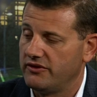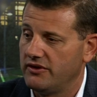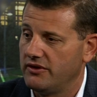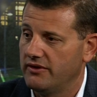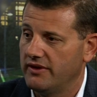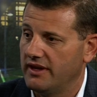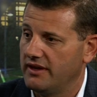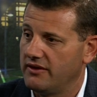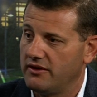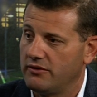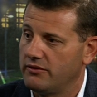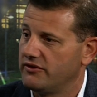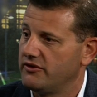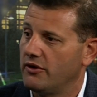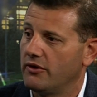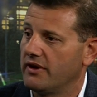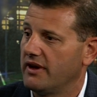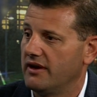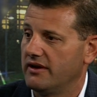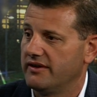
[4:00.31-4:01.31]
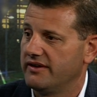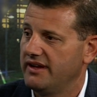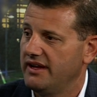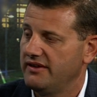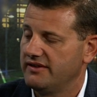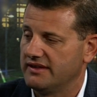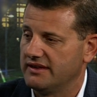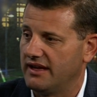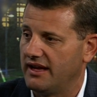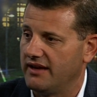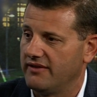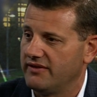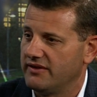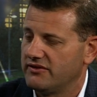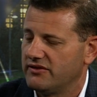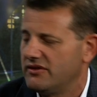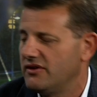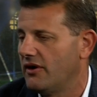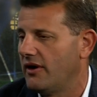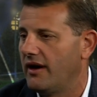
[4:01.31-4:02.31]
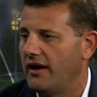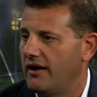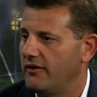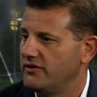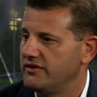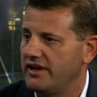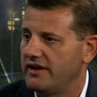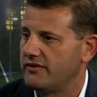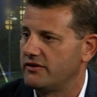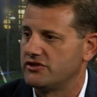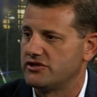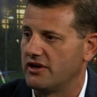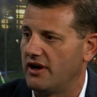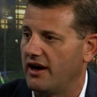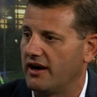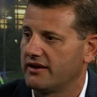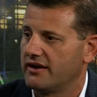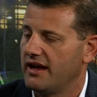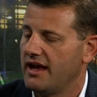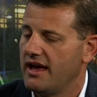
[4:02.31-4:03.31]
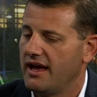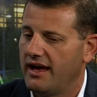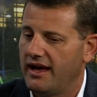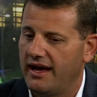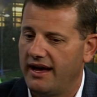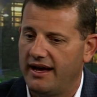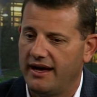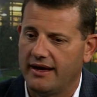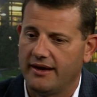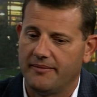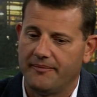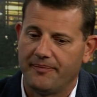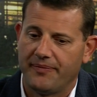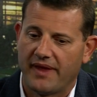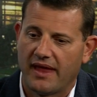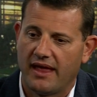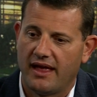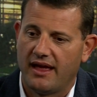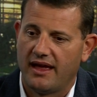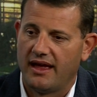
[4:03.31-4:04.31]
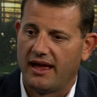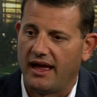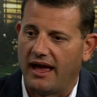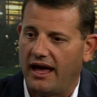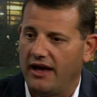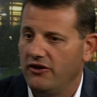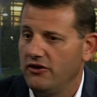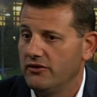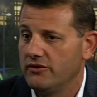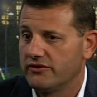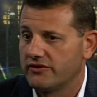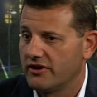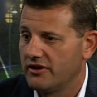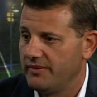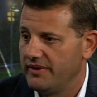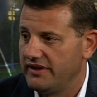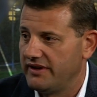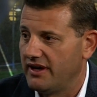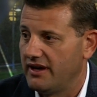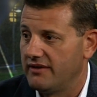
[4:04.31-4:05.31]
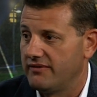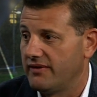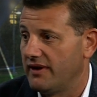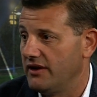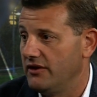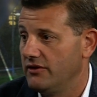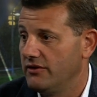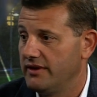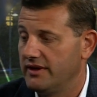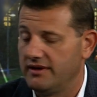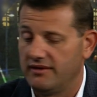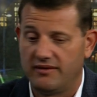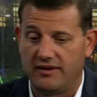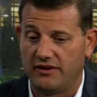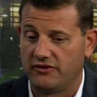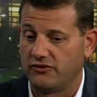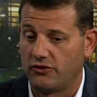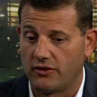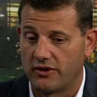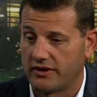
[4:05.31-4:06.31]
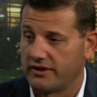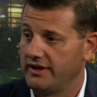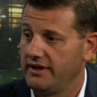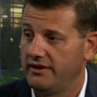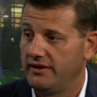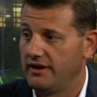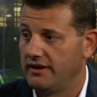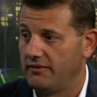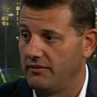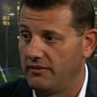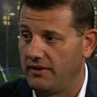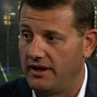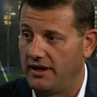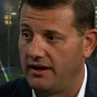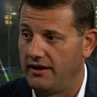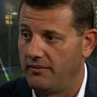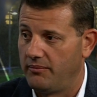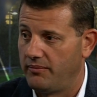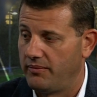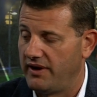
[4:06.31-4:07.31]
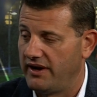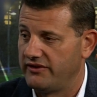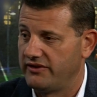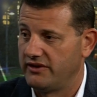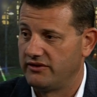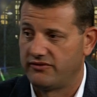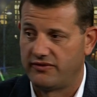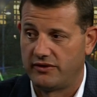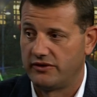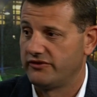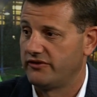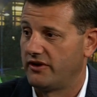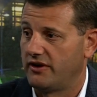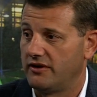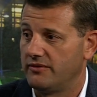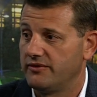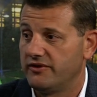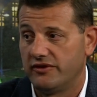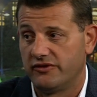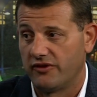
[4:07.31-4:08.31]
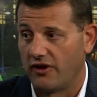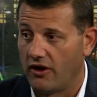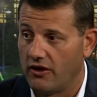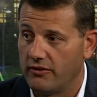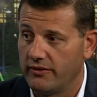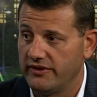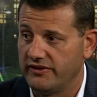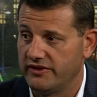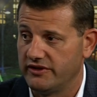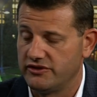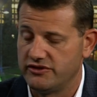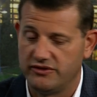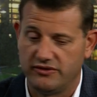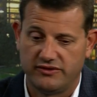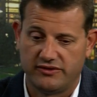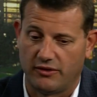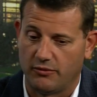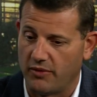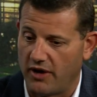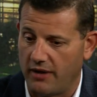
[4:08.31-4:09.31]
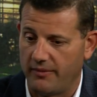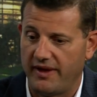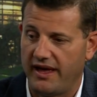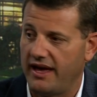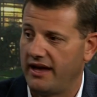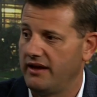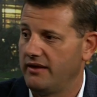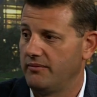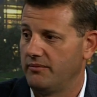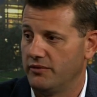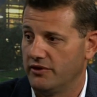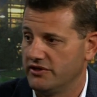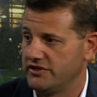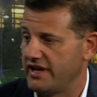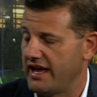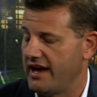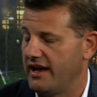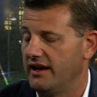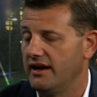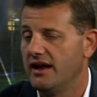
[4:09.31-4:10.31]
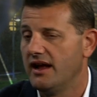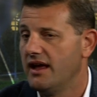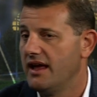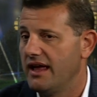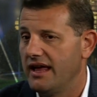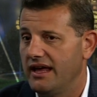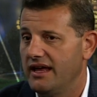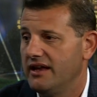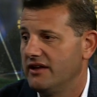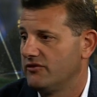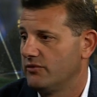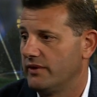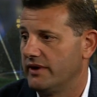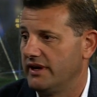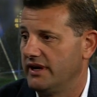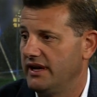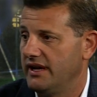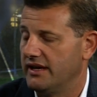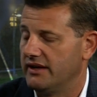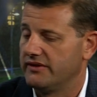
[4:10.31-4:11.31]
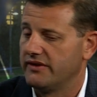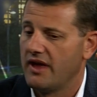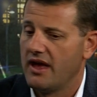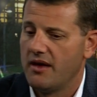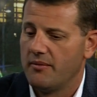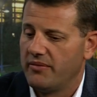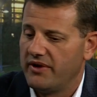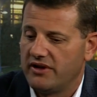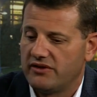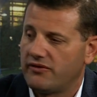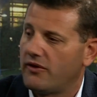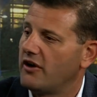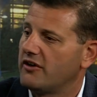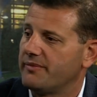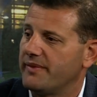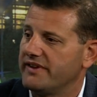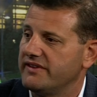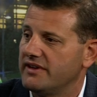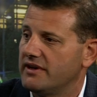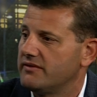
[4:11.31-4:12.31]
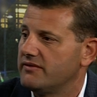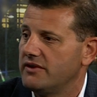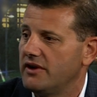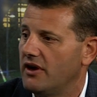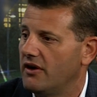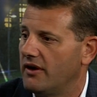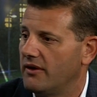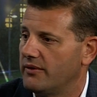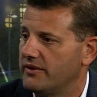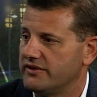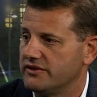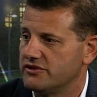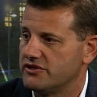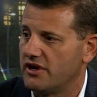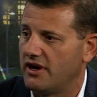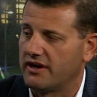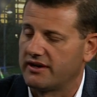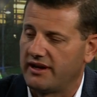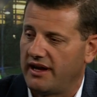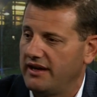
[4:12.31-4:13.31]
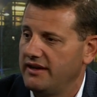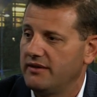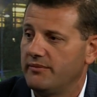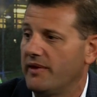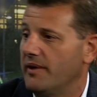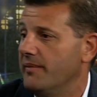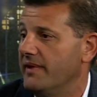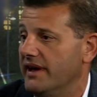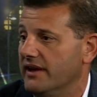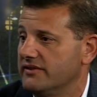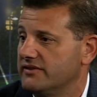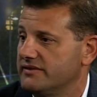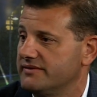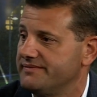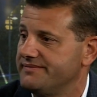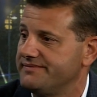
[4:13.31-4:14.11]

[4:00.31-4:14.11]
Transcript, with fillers: knew that there was no guarantees in life, and so no, I, was never shocked. Um, I knew it was going to be tough. I knew that historically, uh, presidents' first terms, there's always issues. Obama had it, Bush had it. It is what it is. But as far as myself, no, I wasn't shocked. I did my best.